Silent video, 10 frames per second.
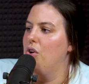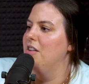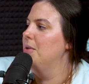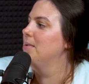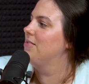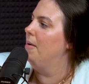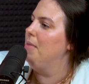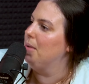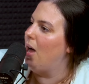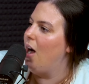or if it was
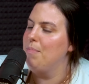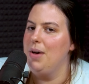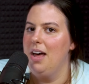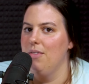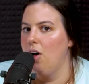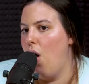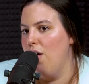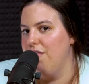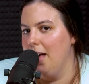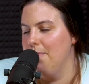from the blog, but all
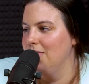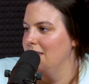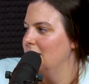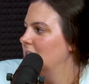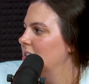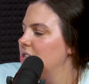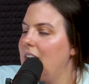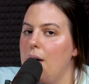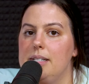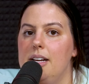yeah, of it. Hi, Bob. So
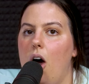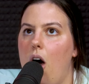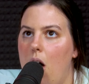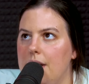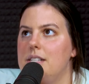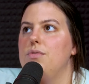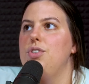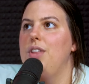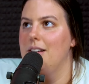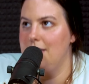that was in August of
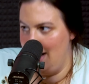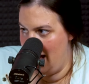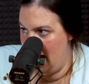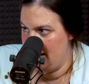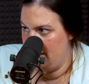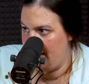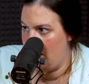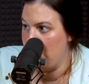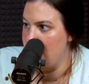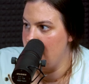two thousand nine
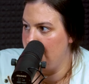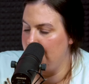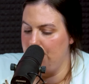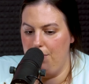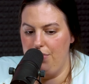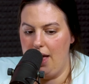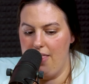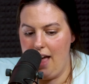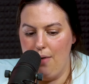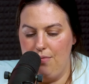that we th
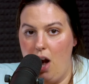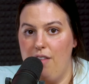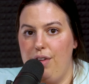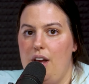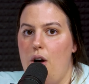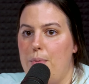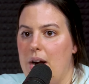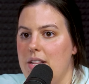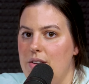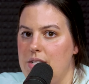that our video
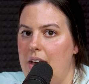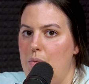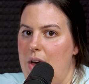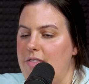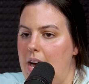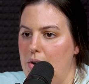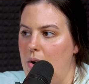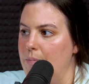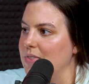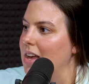Party in the U S A went
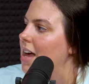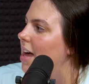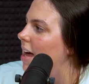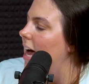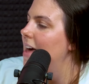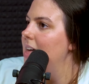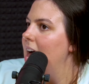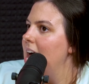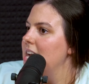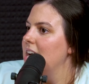viral, and
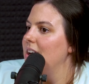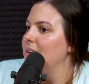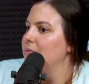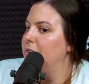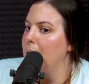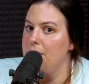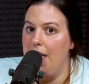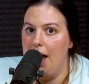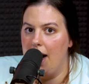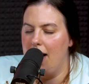then. From
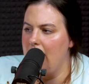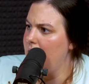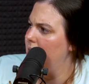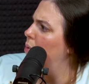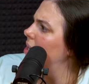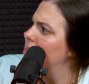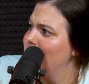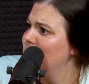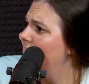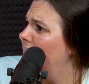there, it wasn't
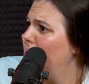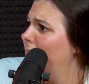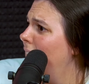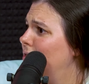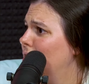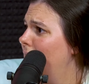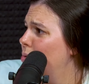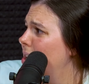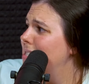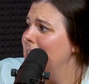even that long after. I
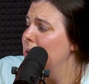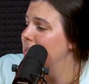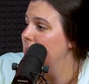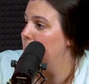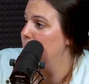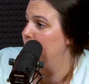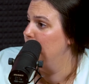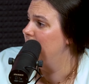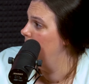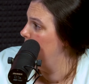want to say it was in a within